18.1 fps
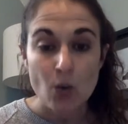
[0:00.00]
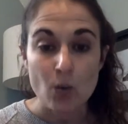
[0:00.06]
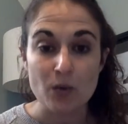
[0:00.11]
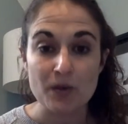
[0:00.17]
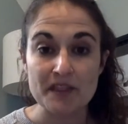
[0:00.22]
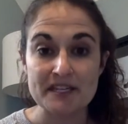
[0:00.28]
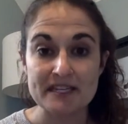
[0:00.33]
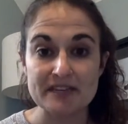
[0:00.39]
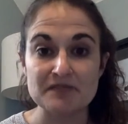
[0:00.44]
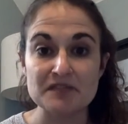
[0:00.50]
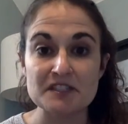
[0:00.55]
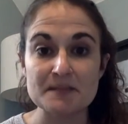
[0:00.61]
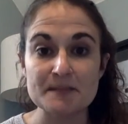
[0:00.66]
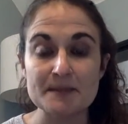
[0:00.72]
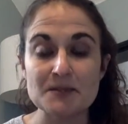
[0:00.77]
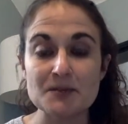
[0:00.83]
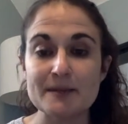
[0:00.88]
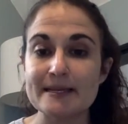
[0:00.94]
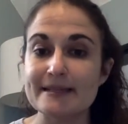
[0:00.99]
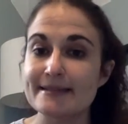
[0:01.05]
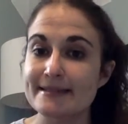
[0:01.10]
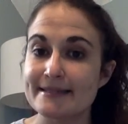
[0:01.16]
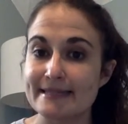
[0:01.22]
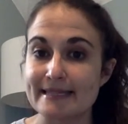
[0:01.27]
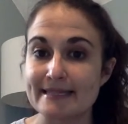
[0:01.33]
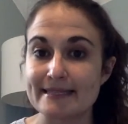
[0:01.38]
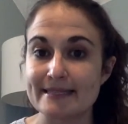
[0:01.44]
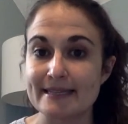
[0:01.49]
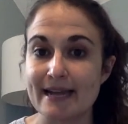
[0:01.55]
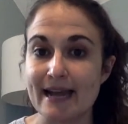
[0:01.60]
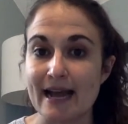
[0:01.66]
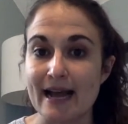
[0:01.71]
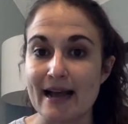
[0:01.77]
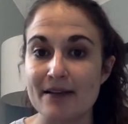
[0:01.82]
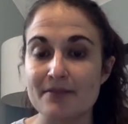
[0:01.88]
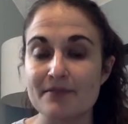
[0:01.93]
Well, the difference between
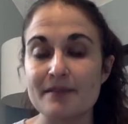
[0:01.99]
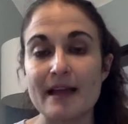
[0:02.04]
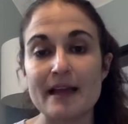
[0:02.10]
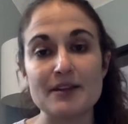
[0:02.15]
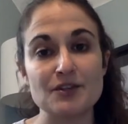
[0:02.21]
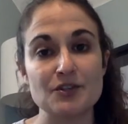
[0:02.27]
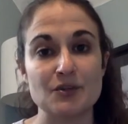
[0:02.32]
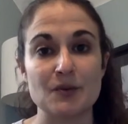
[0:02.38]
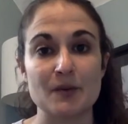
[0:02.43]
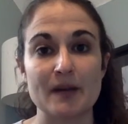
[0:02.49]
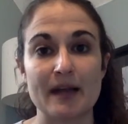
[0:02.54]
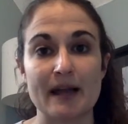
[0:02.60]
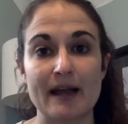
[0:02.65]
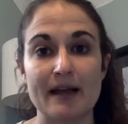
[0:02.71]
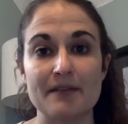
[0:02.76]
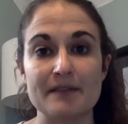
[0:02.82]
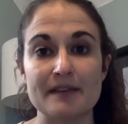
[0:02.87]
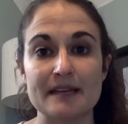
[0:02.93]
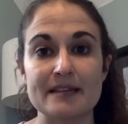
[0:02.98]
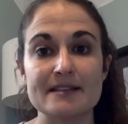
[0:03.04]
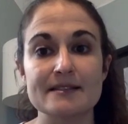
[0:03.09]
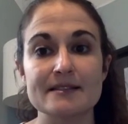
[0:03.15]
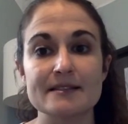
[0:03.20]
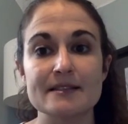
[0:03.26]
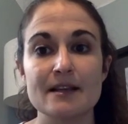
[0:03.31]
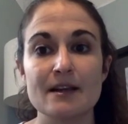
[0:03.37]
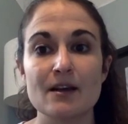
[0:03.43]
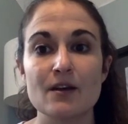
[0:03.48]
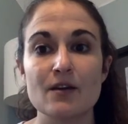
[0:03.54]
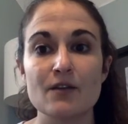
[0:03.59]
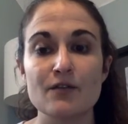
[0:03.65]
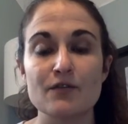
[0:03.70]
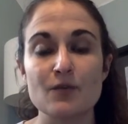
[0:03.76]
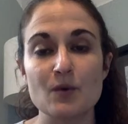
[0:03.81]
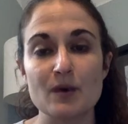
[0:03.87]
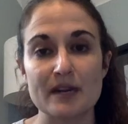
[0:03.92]
6.5 and 2.5 is
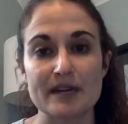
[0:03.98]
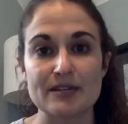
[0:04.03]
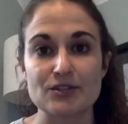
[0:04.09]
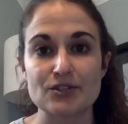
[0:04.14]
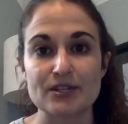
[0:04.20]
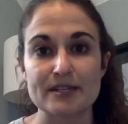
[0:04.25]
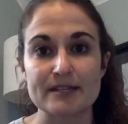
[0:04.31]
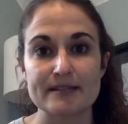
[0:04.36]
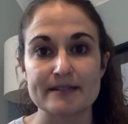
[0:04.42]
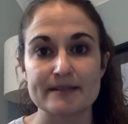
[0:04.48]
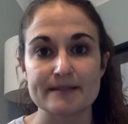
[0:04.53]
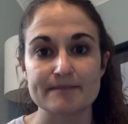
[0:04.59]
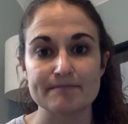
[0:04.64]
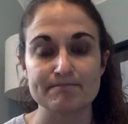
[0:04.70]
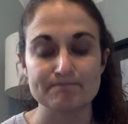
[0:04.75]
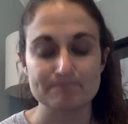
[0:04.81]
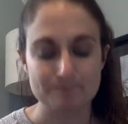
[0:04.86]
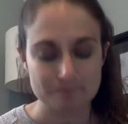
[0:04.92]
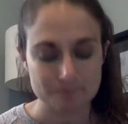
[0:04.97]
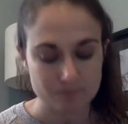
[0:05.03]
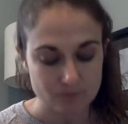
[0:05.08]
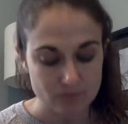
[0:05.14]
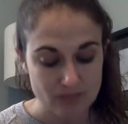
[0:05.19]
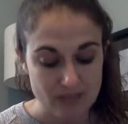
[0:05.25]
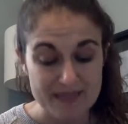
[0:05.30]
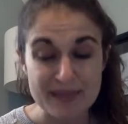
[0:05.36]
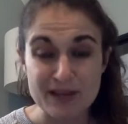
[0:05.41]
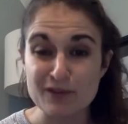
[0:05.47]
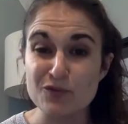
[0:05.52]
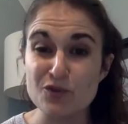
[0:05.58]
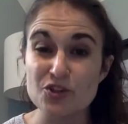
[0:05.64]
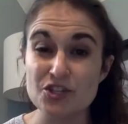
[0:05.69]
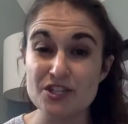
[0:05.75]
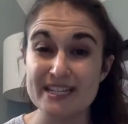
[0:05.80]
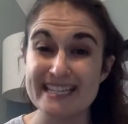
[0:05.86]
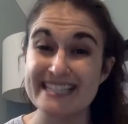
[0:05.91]
4 inches. Therefore,
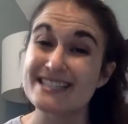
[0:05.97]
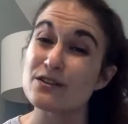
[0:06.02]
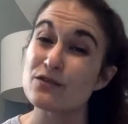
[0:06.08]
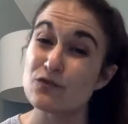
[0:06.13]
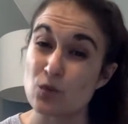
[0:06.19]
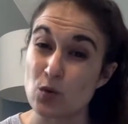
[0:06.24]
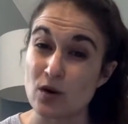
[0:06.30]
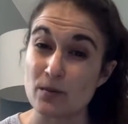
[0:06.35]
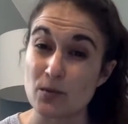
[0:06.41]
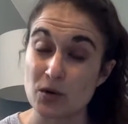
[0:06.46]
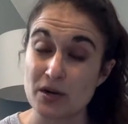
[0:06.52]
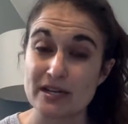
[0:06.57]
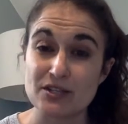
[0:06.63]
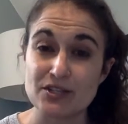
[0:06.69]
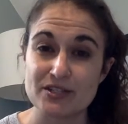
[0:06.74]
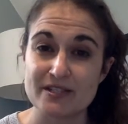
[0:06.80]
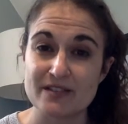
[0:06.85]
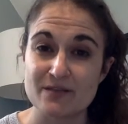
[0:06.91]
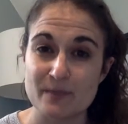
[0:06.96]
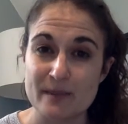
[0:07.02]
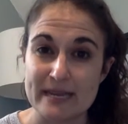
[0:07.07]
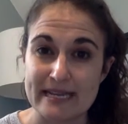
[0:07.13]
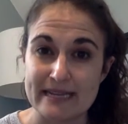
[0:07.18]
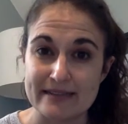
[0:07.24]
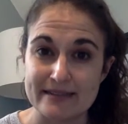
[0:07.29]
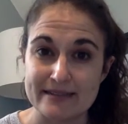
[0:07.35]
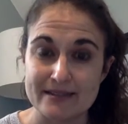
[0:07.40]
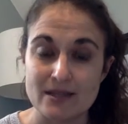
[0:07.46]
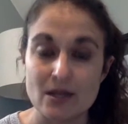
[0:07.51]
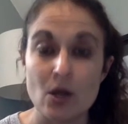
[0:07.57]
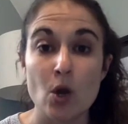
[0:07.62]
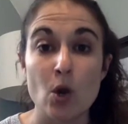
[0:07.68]
she needs 4 more inches of beads.